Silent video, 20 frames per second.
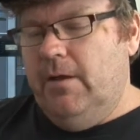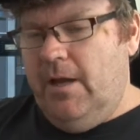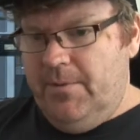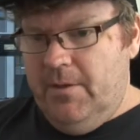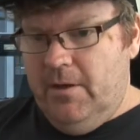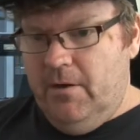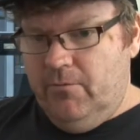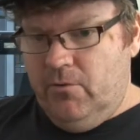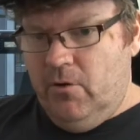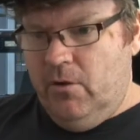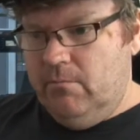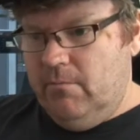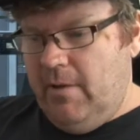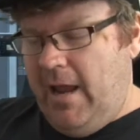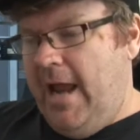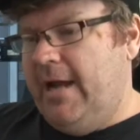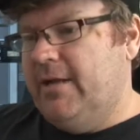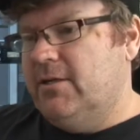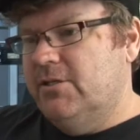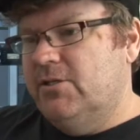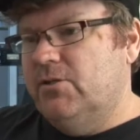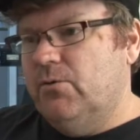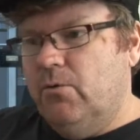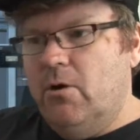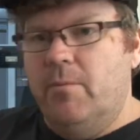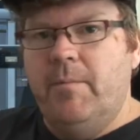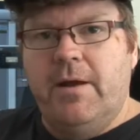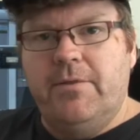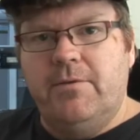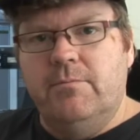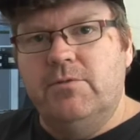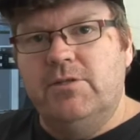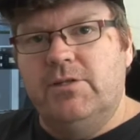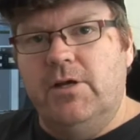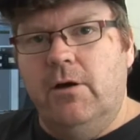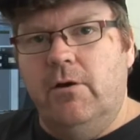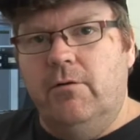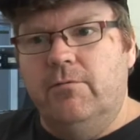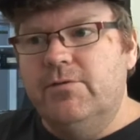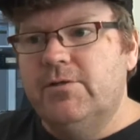and then I've got actors talk about
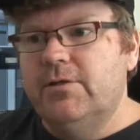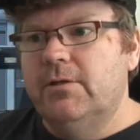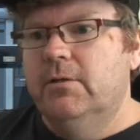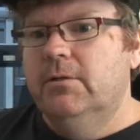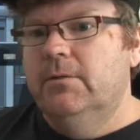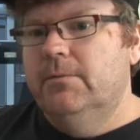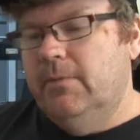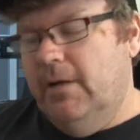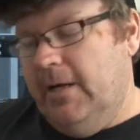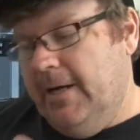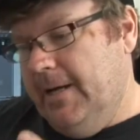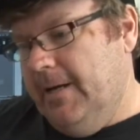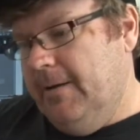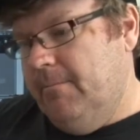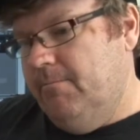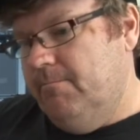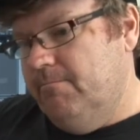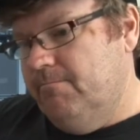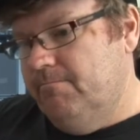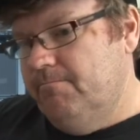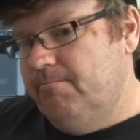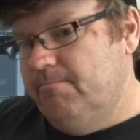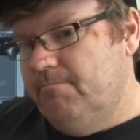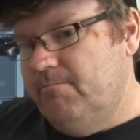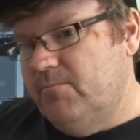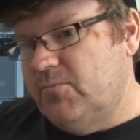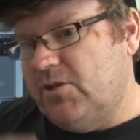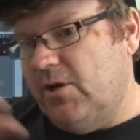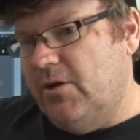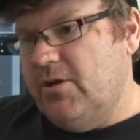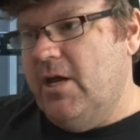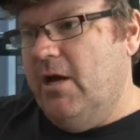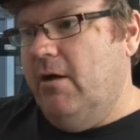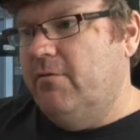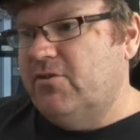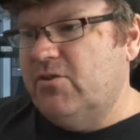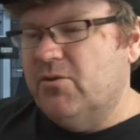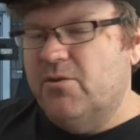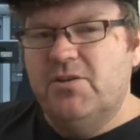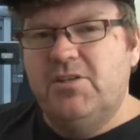themselves. So
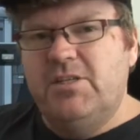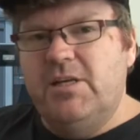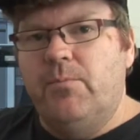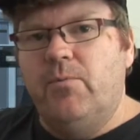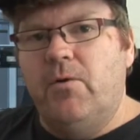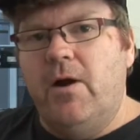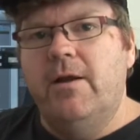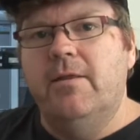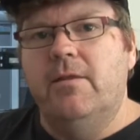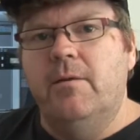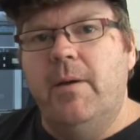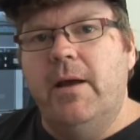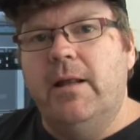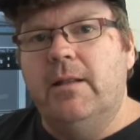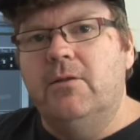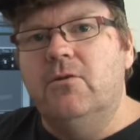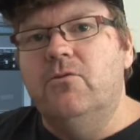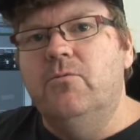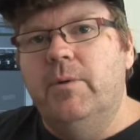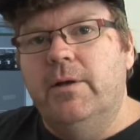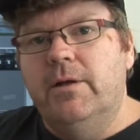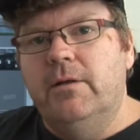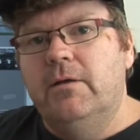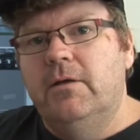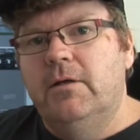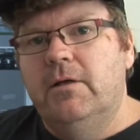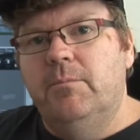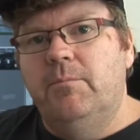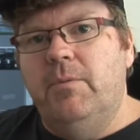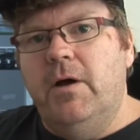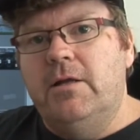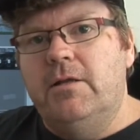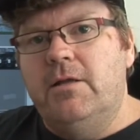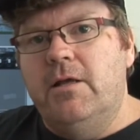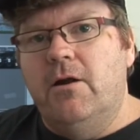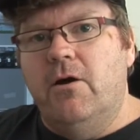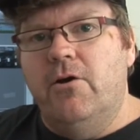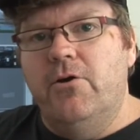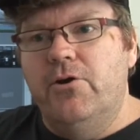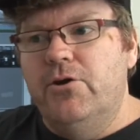yeah, I've sort of separated them out a little bit.
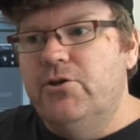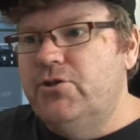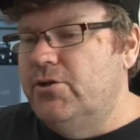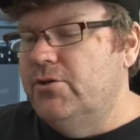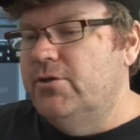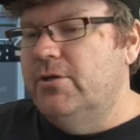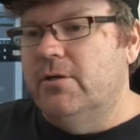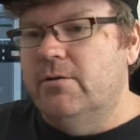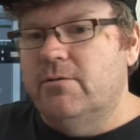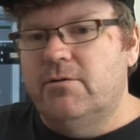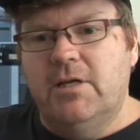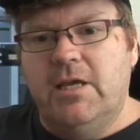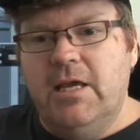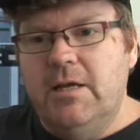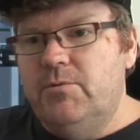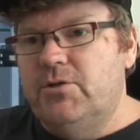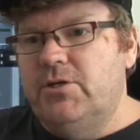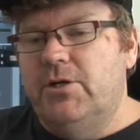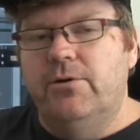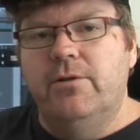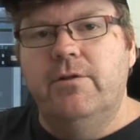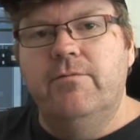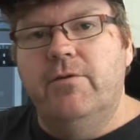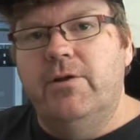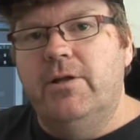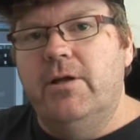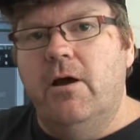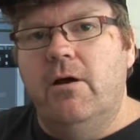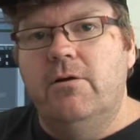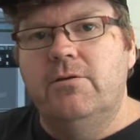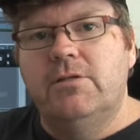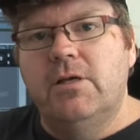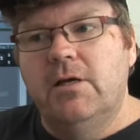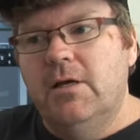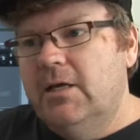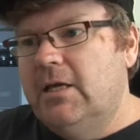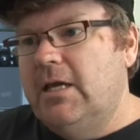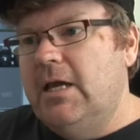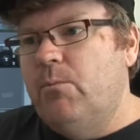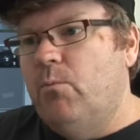But I urge you to keep sharing the videos,
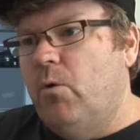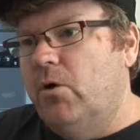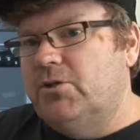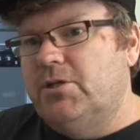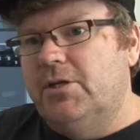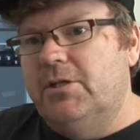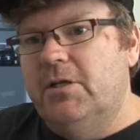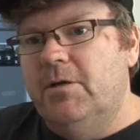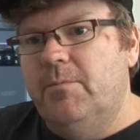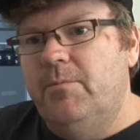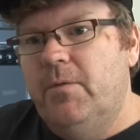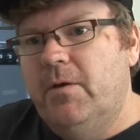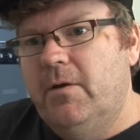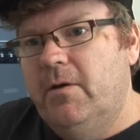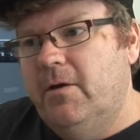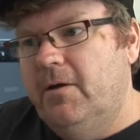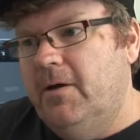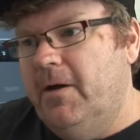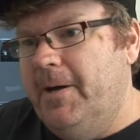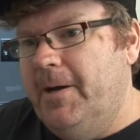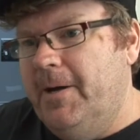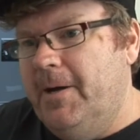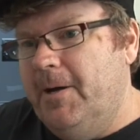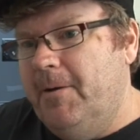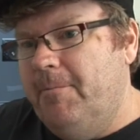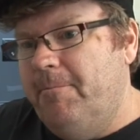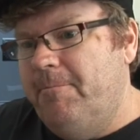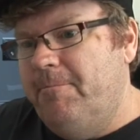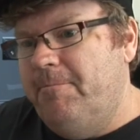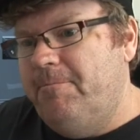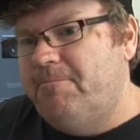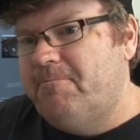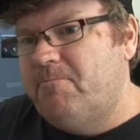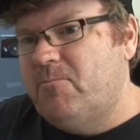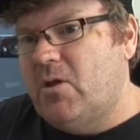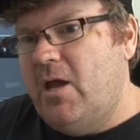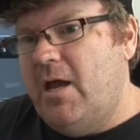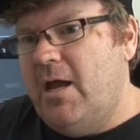keep watching them, and